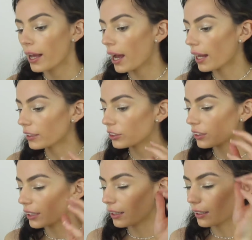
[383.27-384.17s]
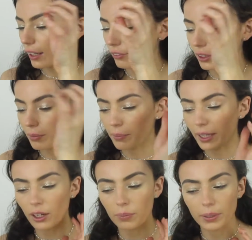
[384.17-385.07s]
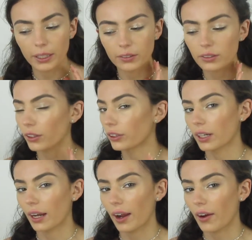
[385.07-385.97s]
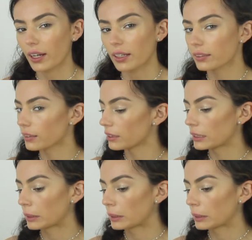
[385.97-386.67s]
and I just think it lifted my makeup in certain areas.